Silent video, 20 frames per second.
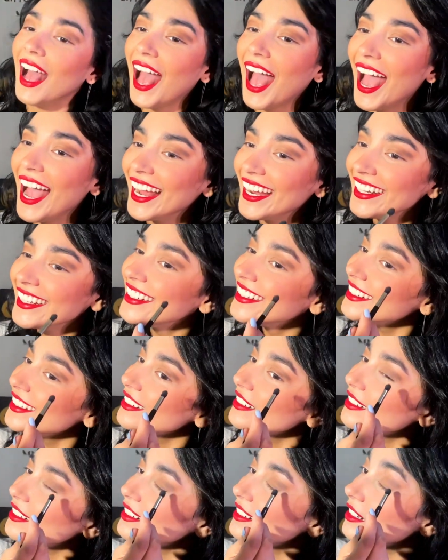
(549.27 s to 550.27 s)
and
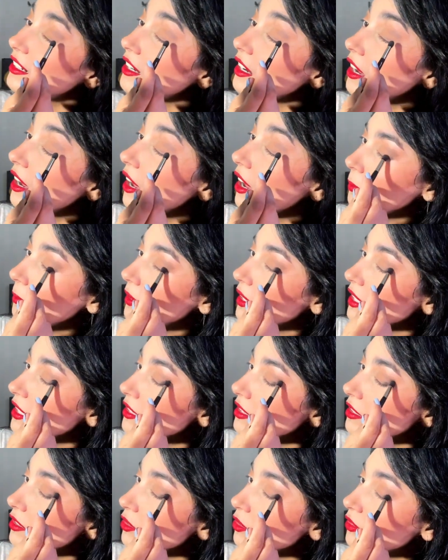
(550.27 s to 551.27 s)

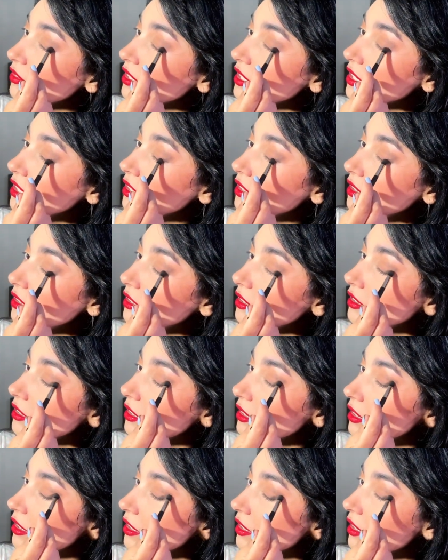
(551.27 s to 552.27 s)
place it over here,
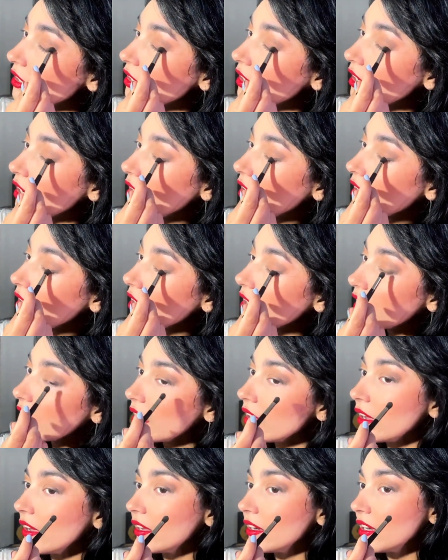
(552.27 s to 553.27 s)

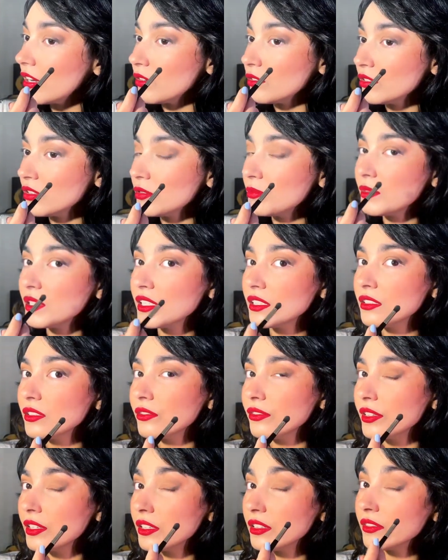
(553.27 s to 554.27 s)
and now this makes a
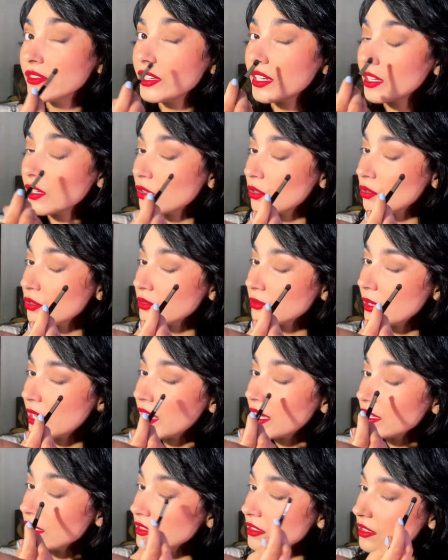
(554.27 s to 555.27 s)
V. When I close my
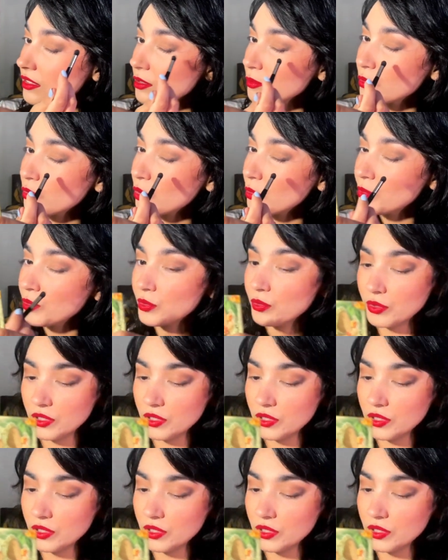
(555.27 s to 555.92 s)
eyes, there's a proper